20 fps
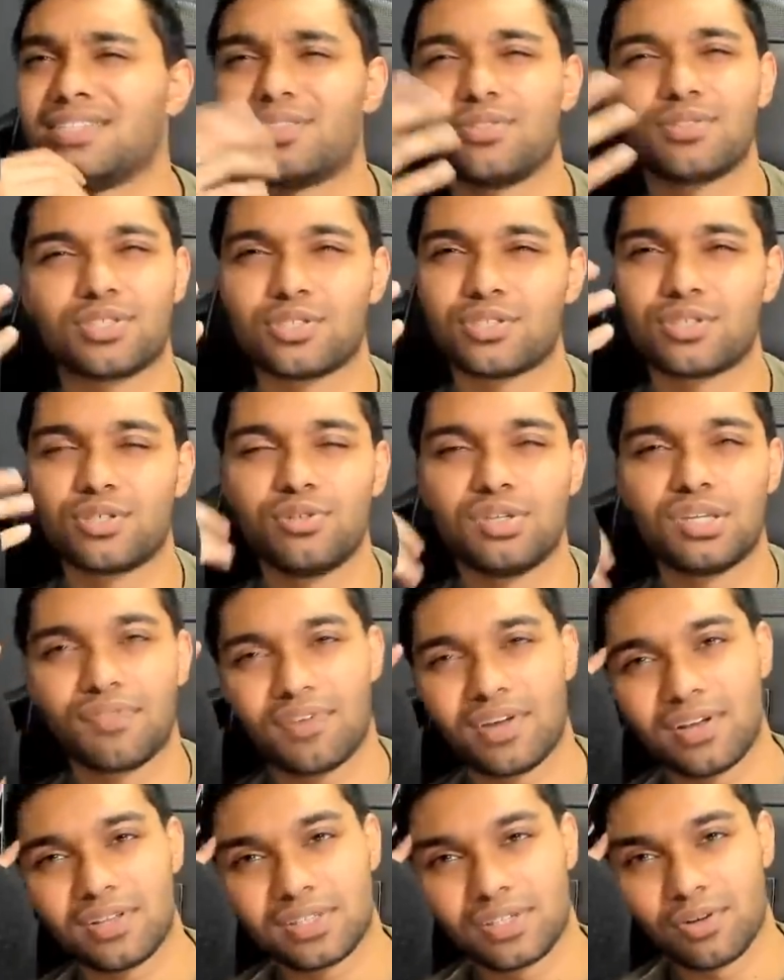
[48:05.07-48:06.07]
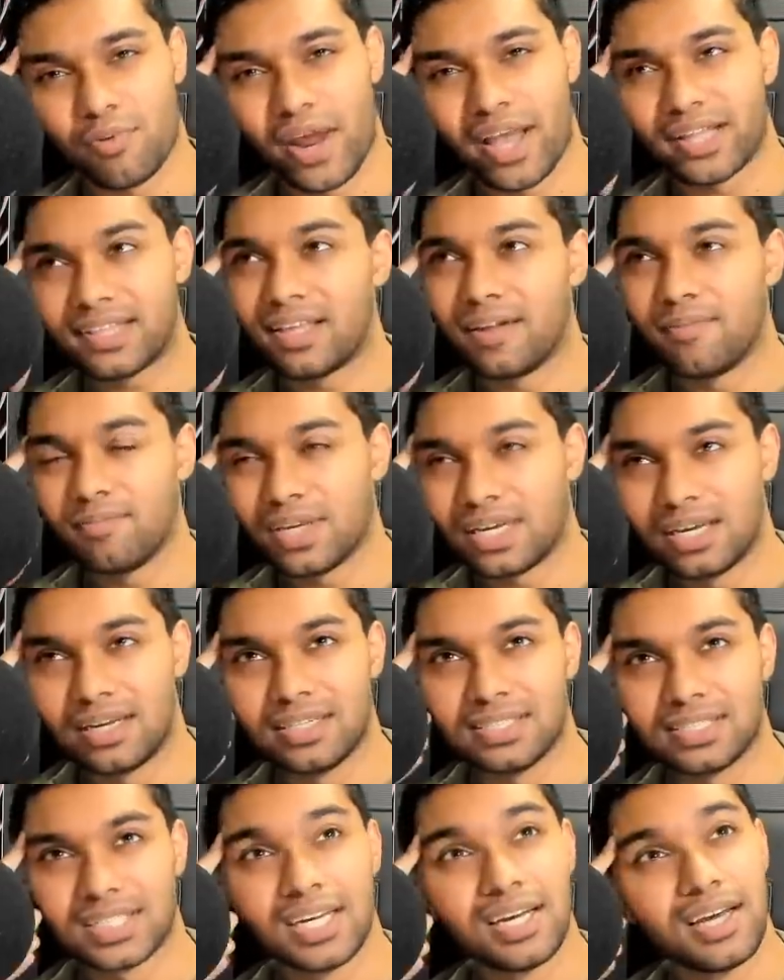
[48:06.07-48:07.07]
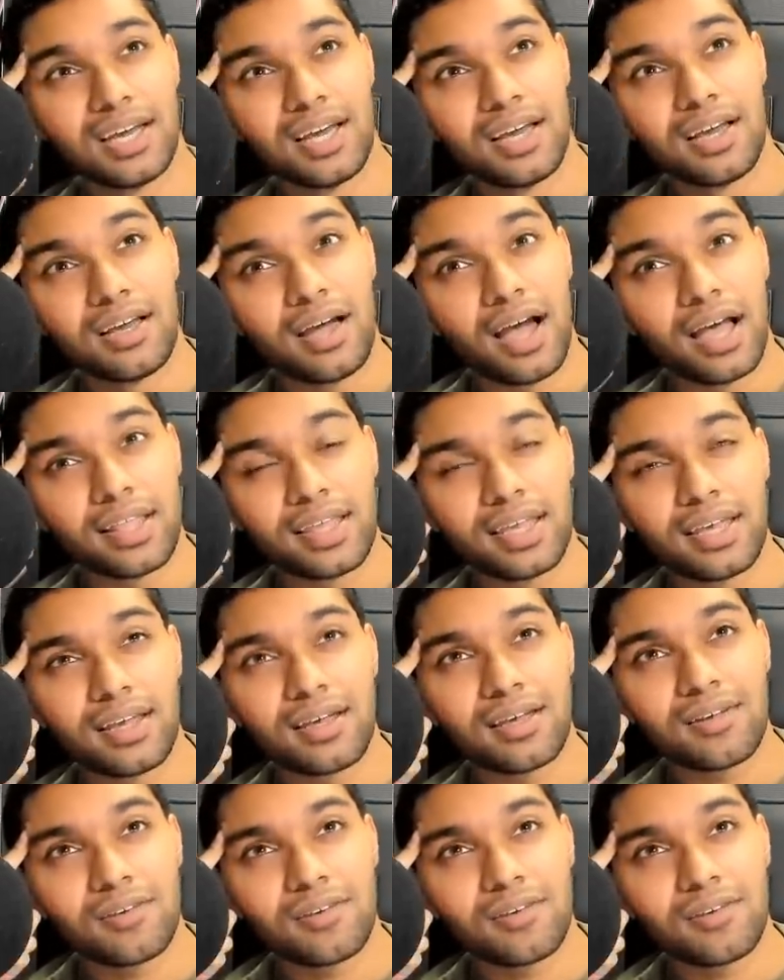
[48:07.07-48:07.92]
It's just too difficult to rank them because I think